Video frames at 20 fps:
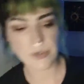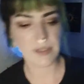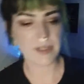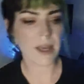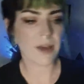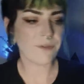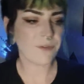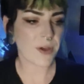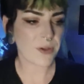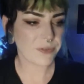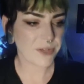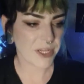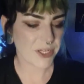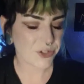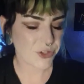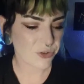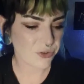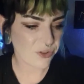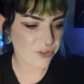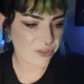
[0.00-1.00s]
doing that
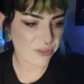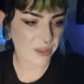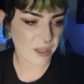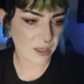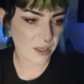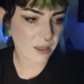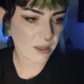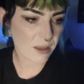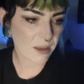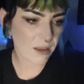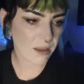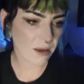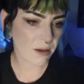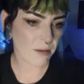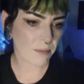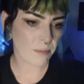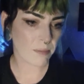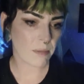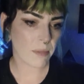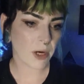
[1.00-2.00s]
foundational thing,
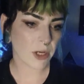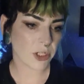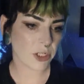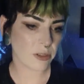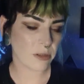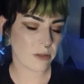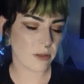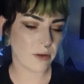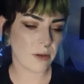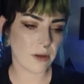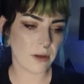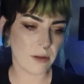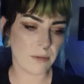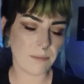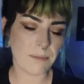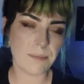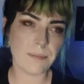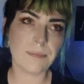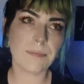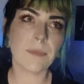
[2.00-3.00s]
March
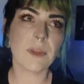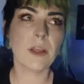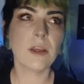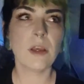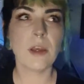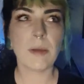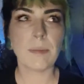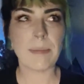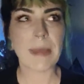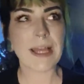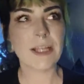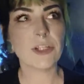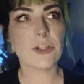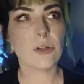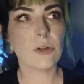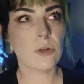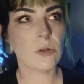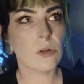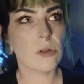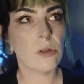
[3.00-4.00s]

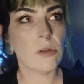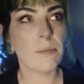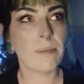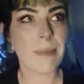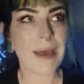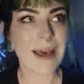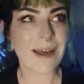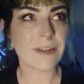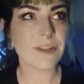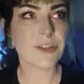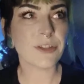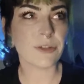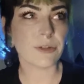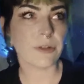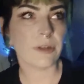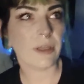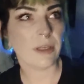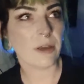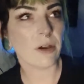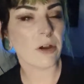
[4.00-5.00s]
magical
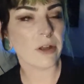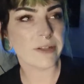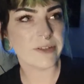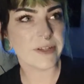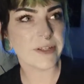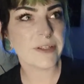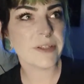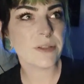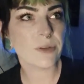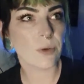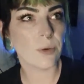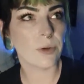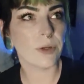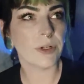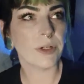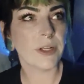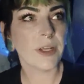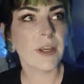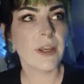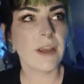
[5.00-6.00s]
mastery on
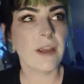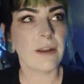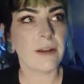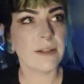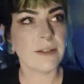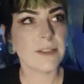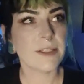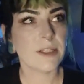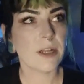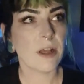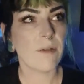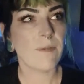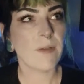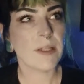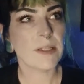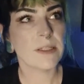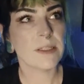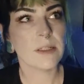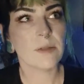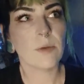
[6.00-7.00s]
Discord and stuff.
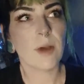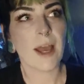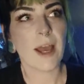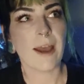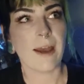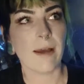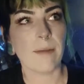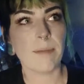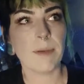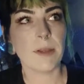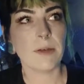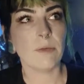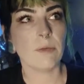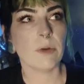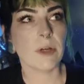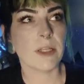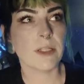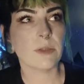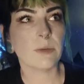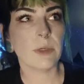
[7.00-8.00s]
And see, what happened
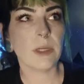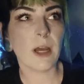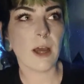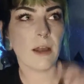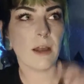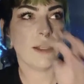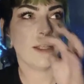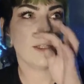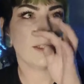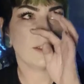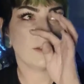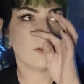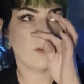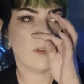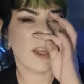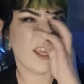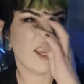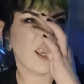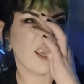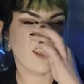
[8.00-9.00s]
was we got into
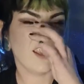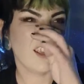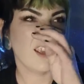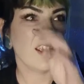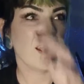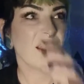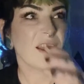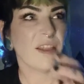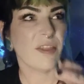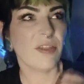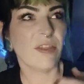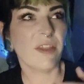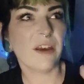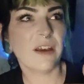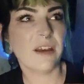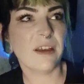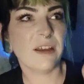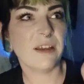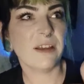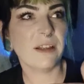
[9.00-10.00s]
like
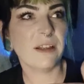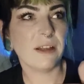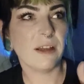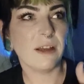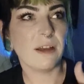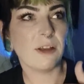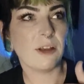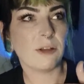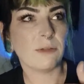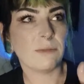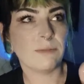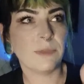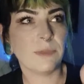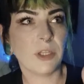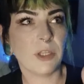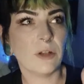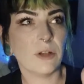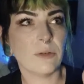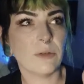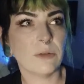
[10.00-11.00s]
the
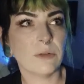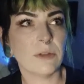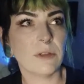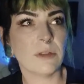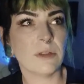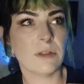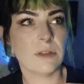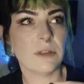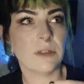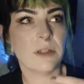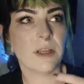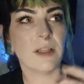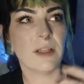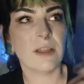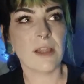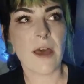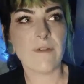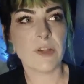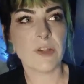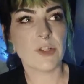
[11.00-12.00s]

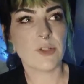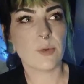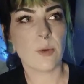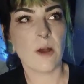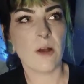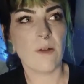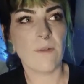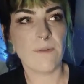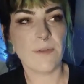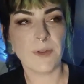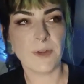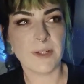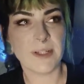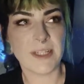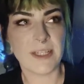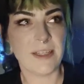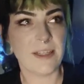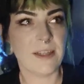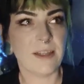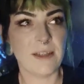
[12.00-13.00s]
11, 12,
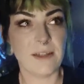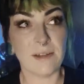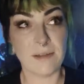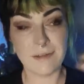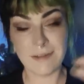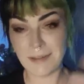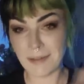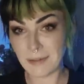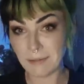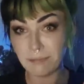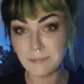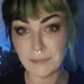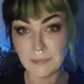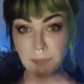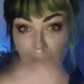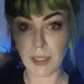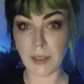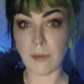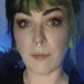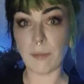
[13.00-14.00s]
13
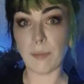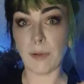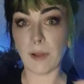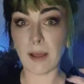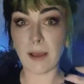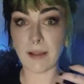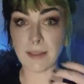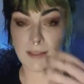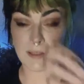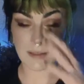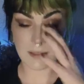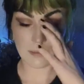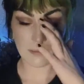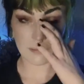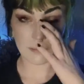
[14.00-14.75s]
and plus